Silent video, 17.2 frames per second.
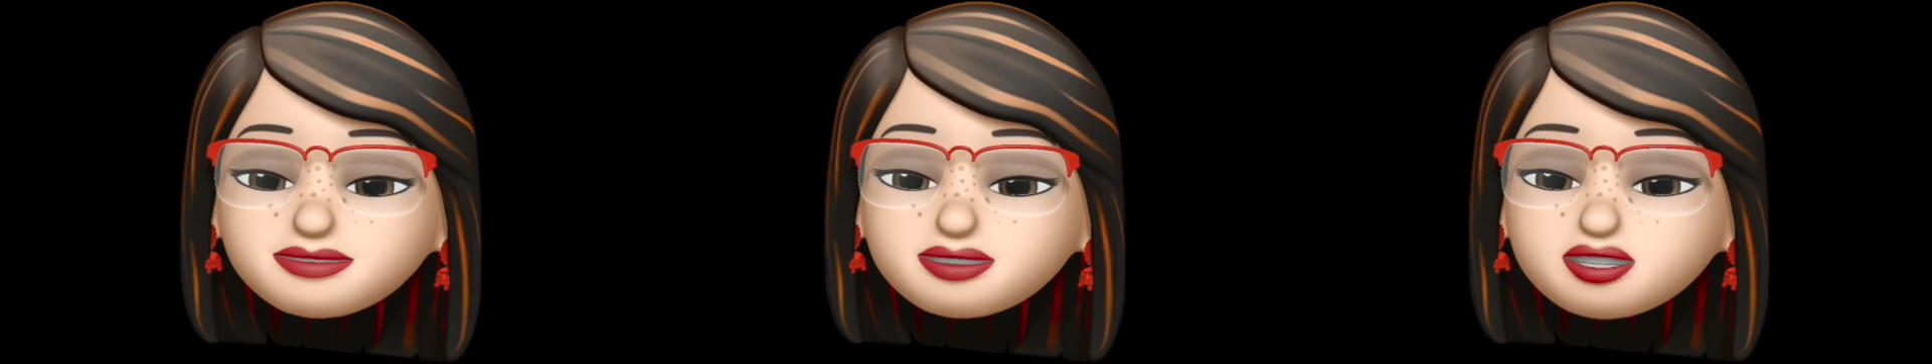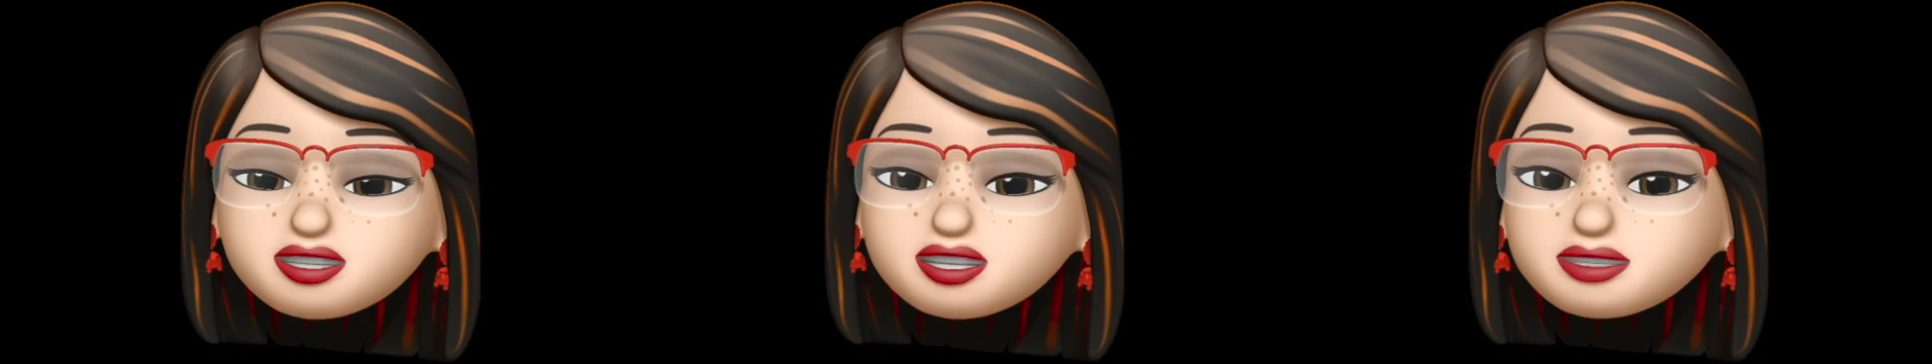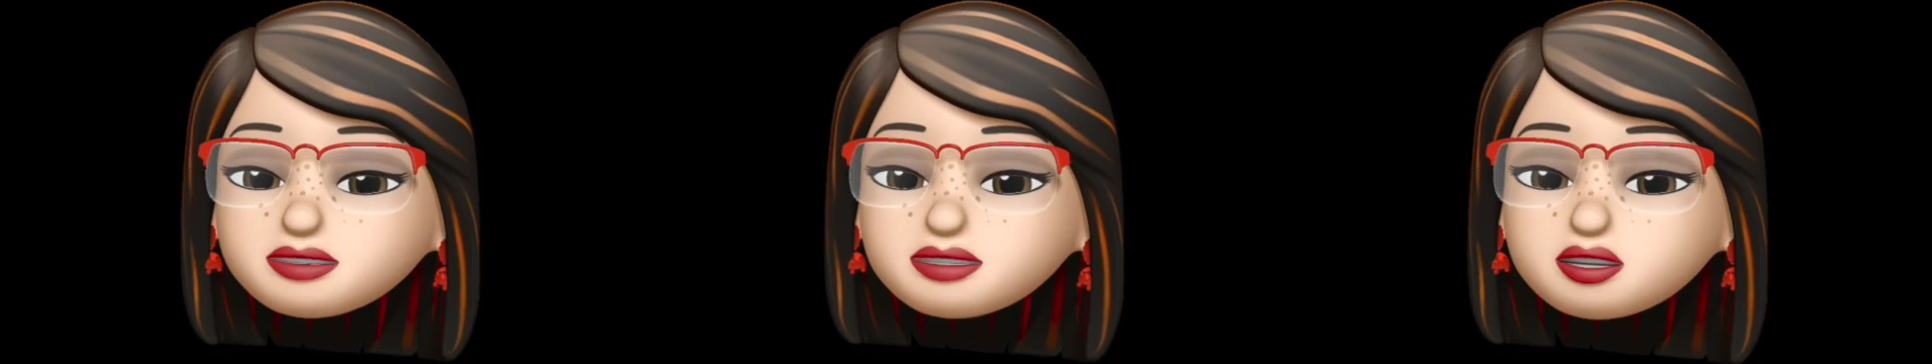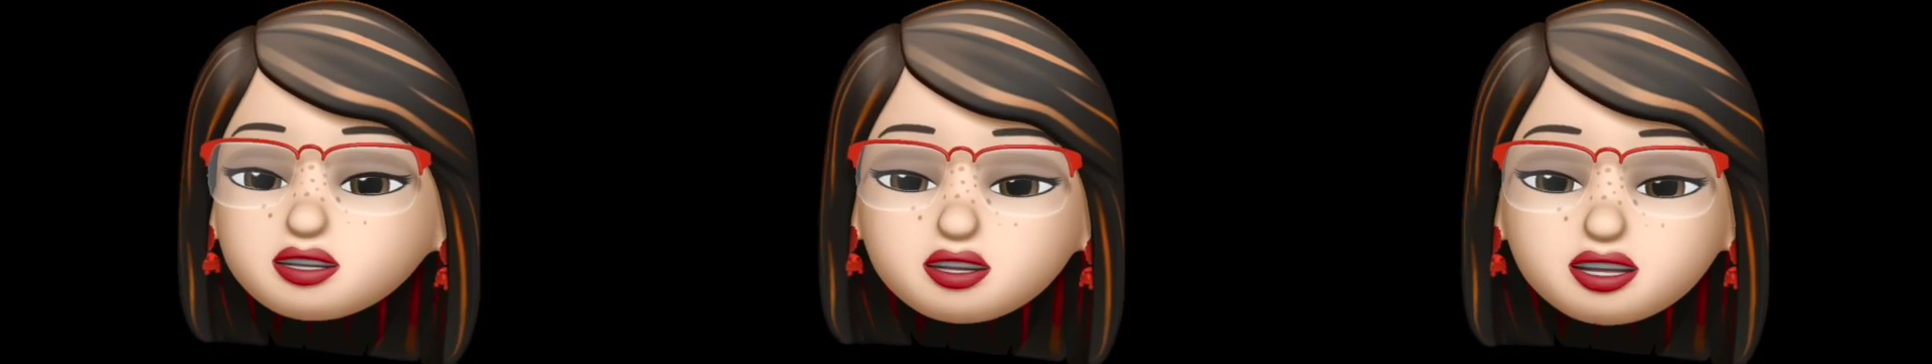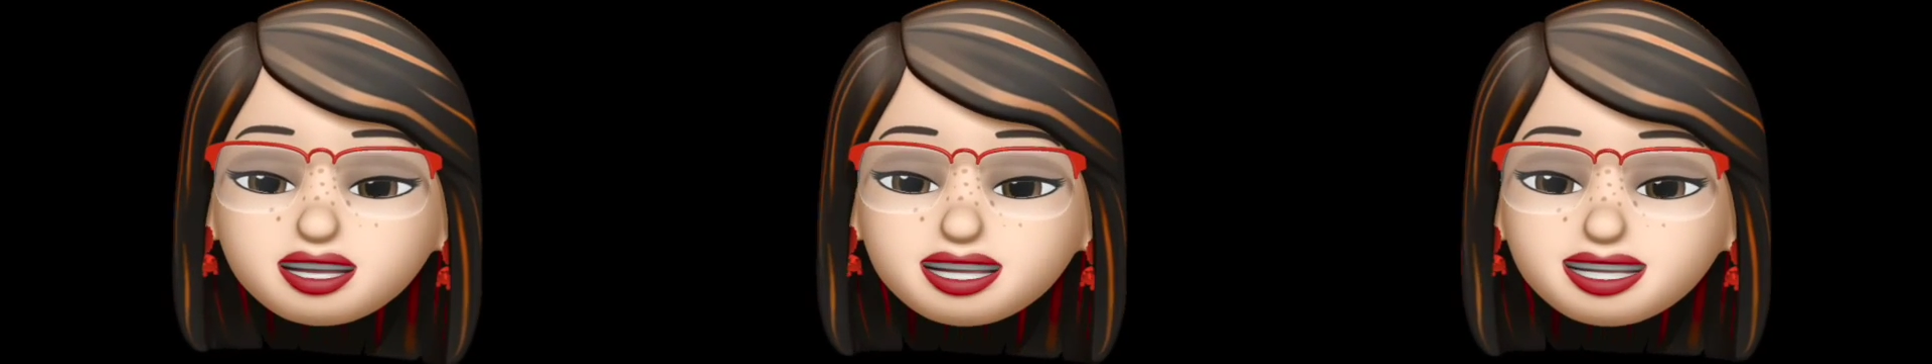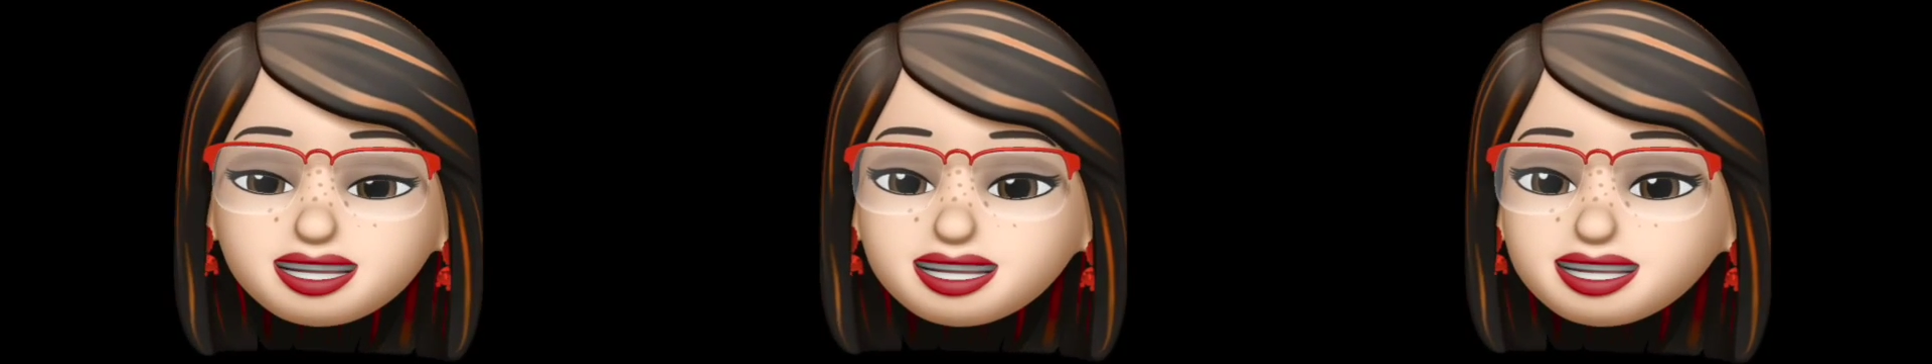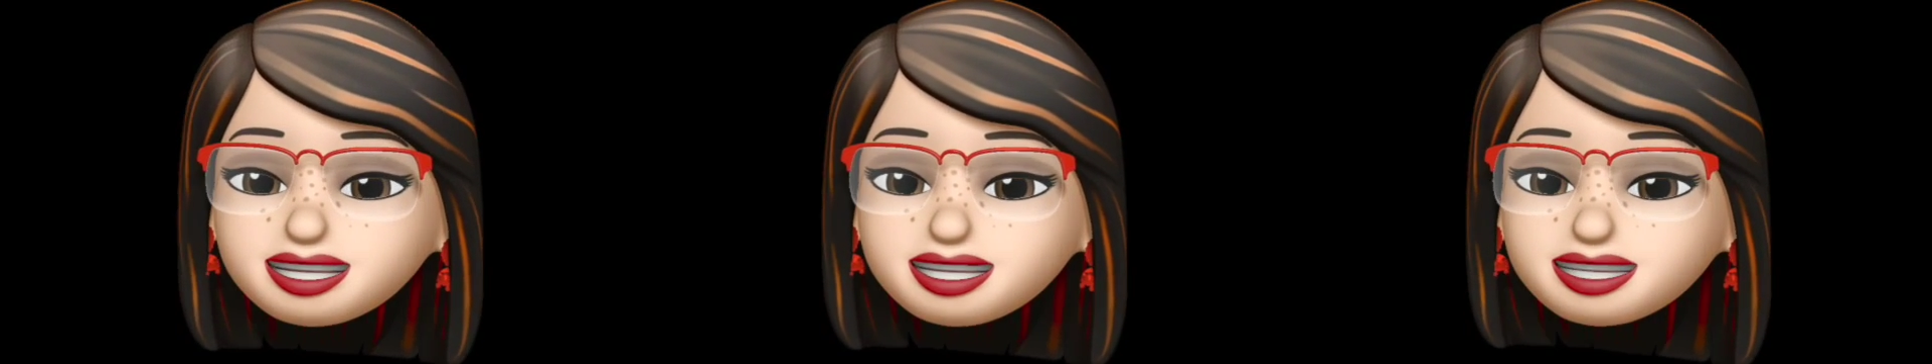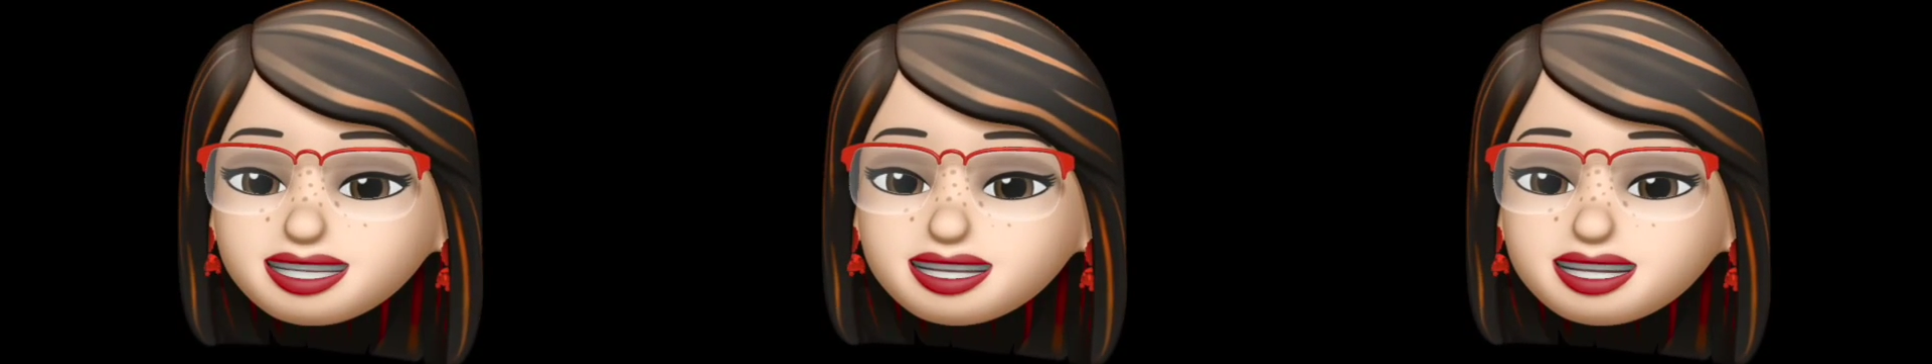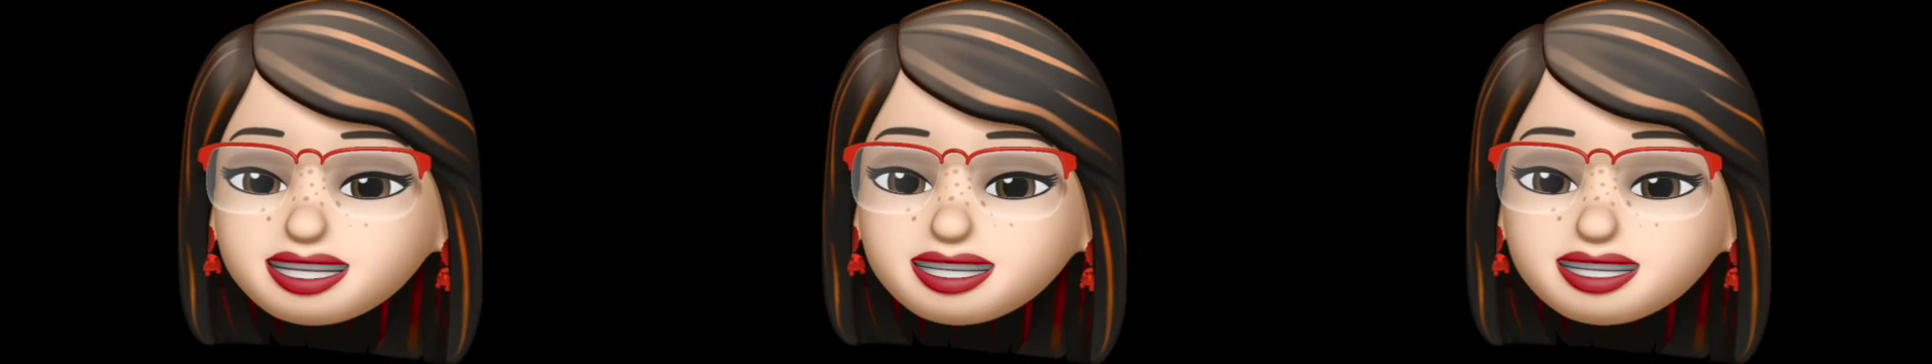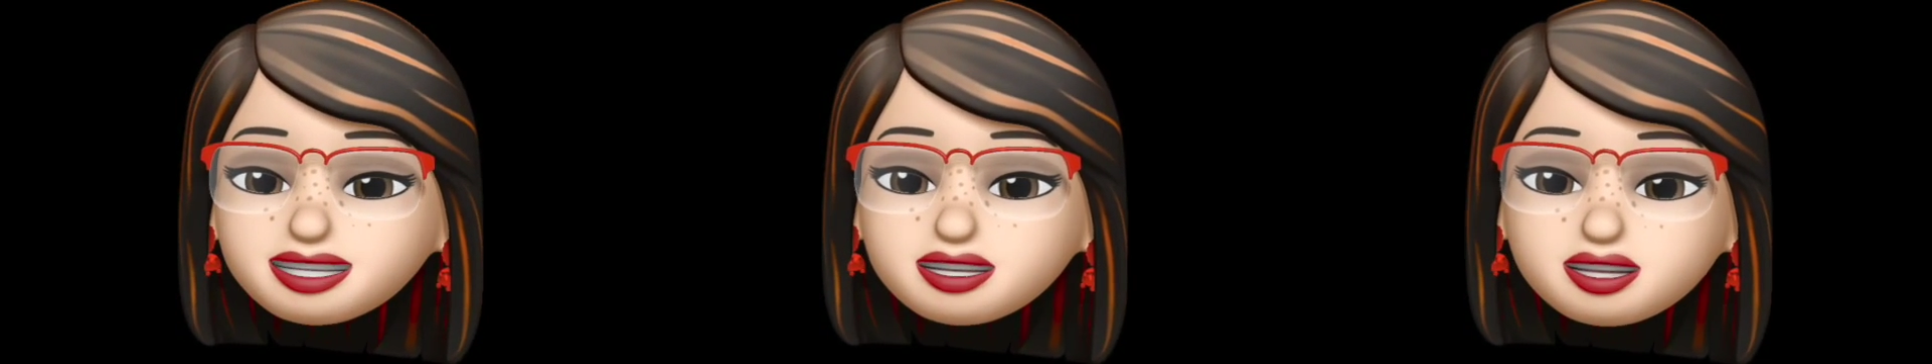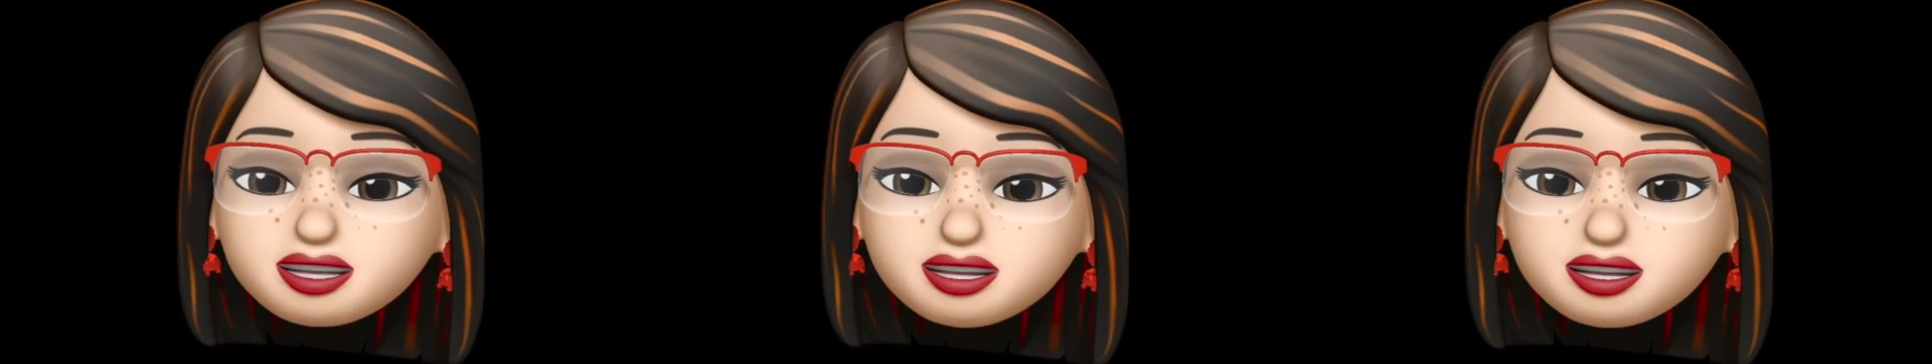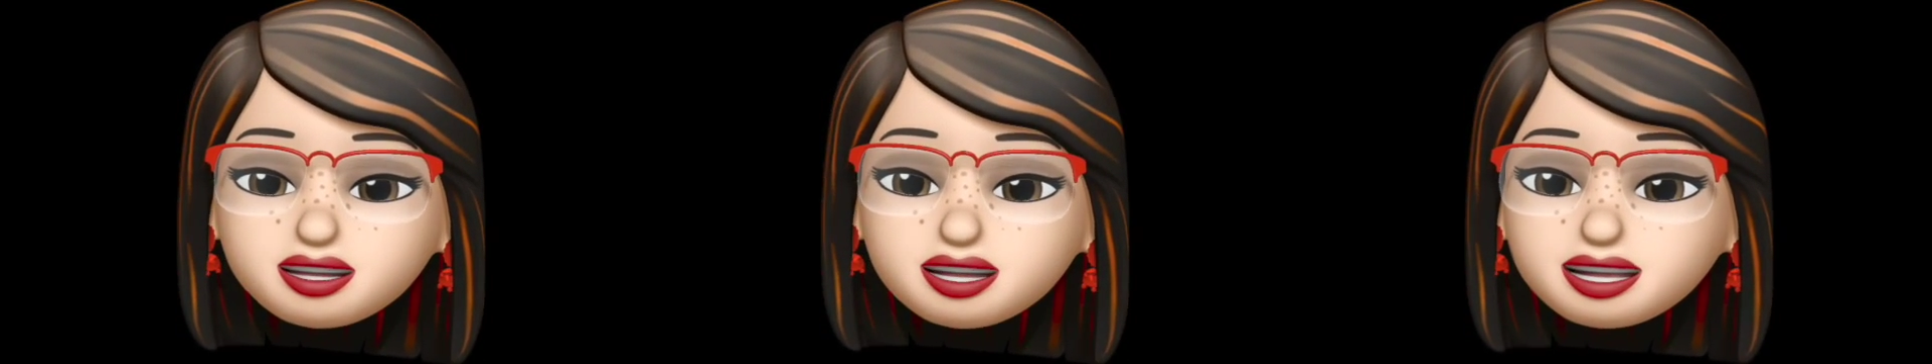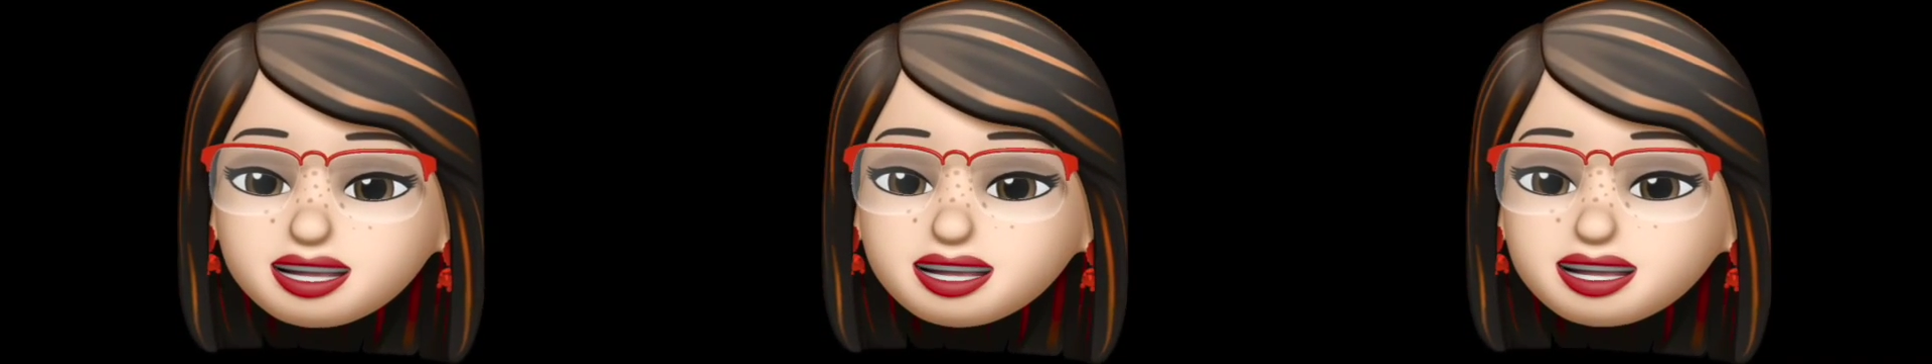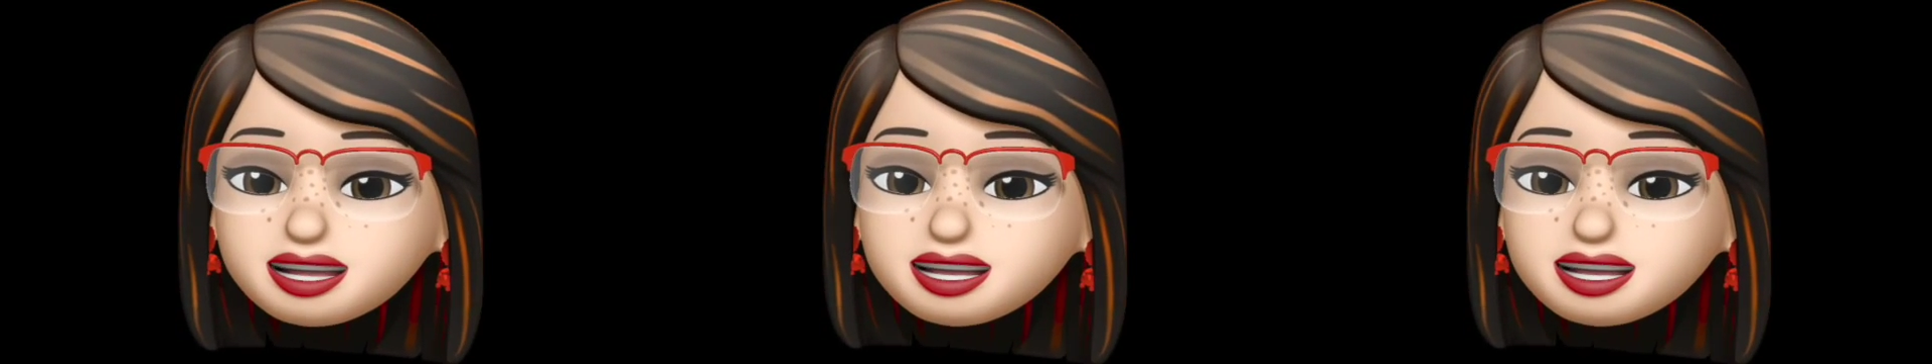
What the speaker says: the support he needs, and he's learning,